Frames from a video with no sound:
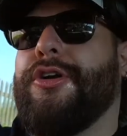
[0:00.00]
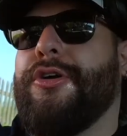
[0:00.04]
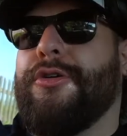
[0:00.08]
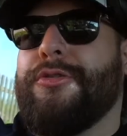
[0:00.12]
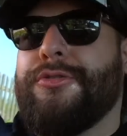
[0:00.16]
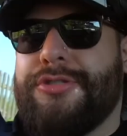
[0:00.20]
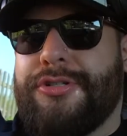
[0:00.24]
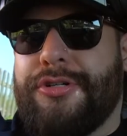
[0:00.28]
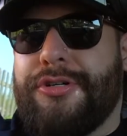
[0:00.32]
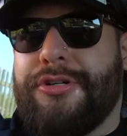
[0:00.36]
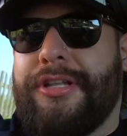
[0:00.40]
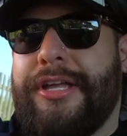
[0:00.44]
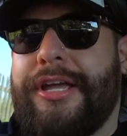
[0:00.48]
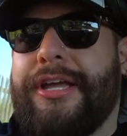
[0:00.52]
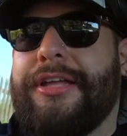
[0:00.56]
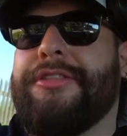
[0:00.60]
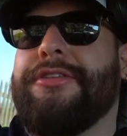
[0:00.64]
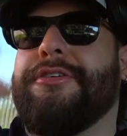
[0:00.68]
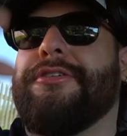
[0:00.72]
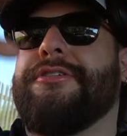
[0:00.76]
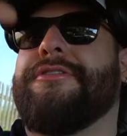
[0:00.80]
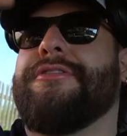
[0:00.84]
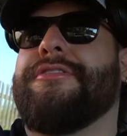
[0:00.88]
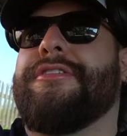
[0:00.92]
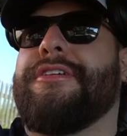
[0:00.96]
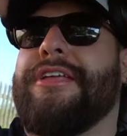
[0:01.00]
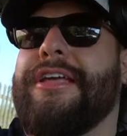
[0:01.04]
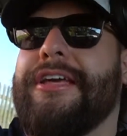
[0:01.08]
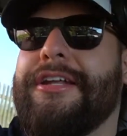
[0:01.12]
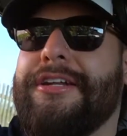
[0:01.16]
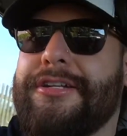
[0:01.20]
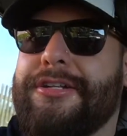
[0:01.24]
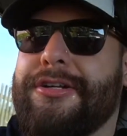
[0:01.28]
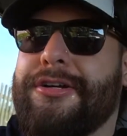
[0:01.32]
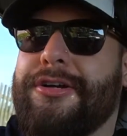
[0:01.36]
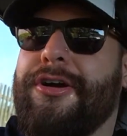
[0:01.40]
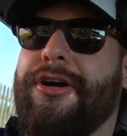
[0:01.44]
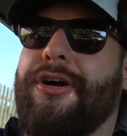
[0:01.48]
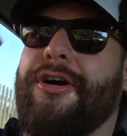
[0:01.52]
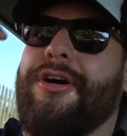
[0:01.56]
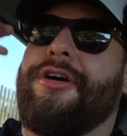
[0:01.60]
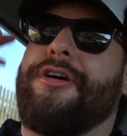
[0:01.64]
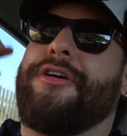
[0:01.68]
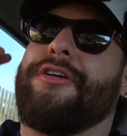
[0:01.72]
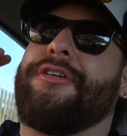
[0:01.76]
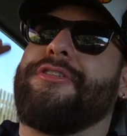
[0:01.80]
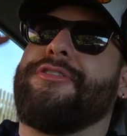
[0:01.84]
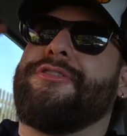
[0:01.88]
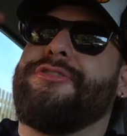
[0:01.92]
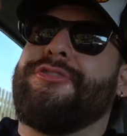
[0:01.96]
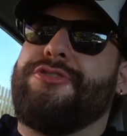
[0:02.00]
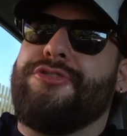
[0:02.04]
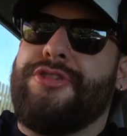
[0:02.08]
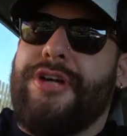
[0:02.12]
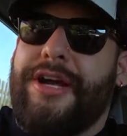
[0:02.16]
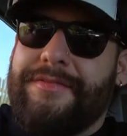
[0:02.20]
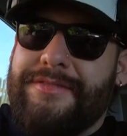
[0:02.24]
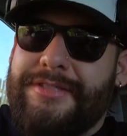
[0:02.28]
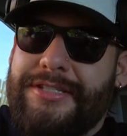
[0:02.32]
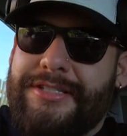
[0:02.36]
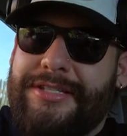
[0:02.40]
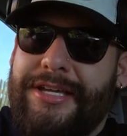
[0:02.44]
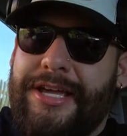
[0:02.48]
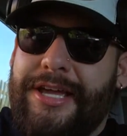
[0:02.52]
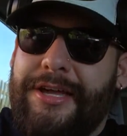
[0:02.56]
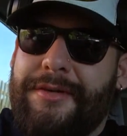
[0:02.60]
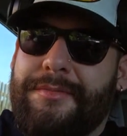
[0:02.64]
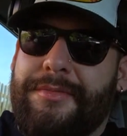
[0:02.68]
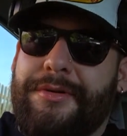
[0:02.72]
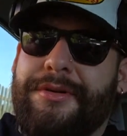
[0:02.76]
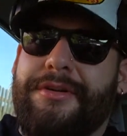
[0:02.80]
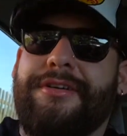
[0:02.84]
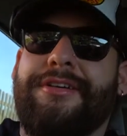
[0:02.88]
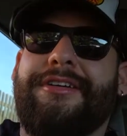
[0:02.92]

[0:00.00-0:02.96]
go to Orlando, get in a car, drive to Tampa,